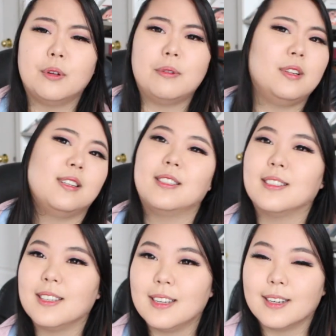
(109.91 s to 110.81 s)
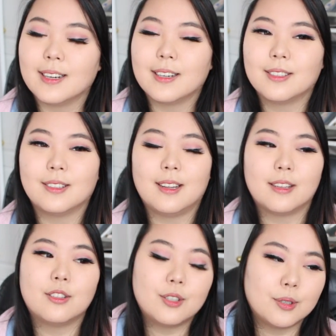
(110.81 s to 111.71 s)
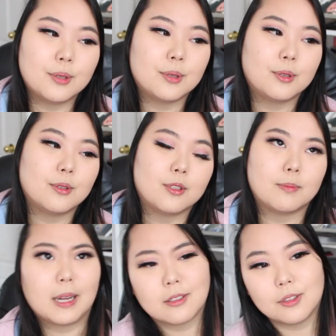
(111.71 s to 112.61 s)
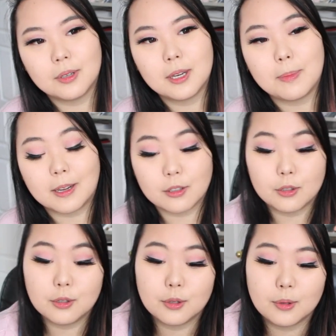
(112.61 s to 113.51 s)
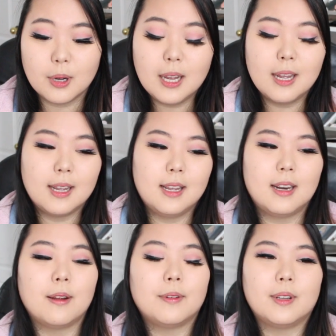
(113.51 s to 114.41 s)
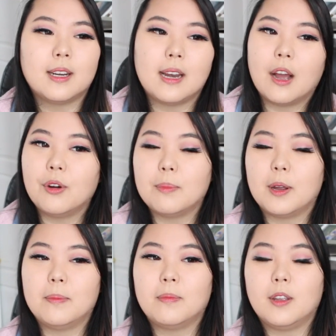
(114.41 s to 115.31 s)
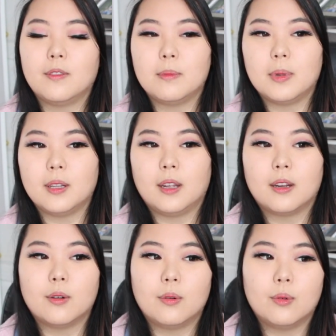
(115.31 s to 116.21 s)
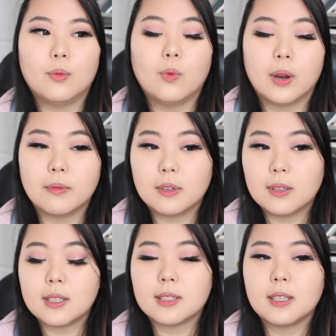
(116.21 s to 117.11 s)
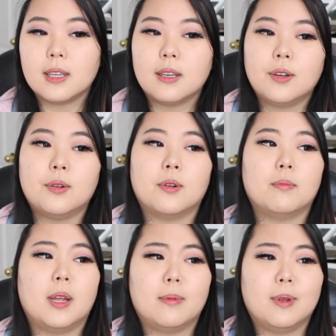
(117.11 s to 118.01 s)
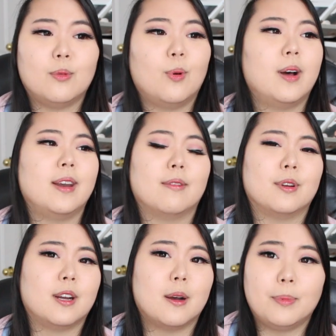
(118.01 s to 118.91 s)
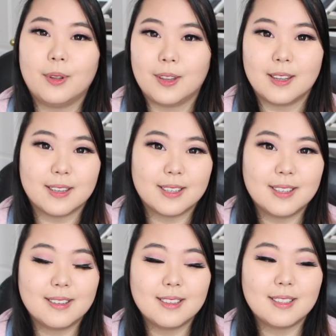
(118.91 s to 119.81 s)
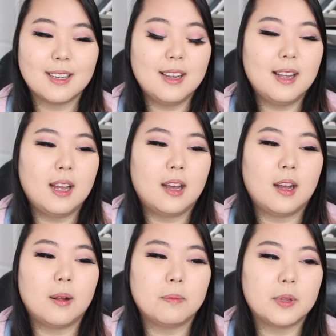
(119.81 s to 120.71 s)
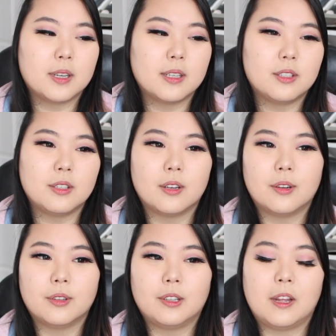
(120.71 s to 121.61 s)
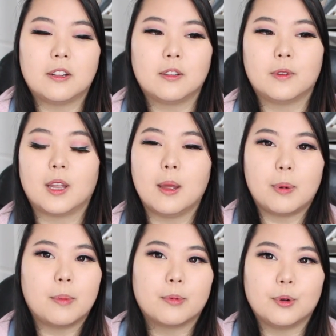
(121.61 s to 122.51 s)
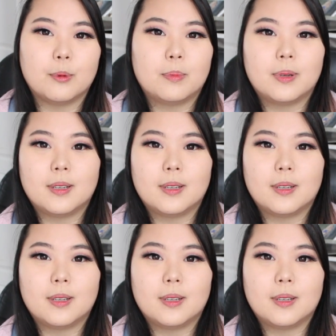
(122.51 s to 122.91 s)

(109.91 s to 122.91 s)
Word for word: releases a year to like two, to back to three, back to two, and I feel like now it might even be like one release a year or maybe one every couple of years, because you know the length of a K-pop group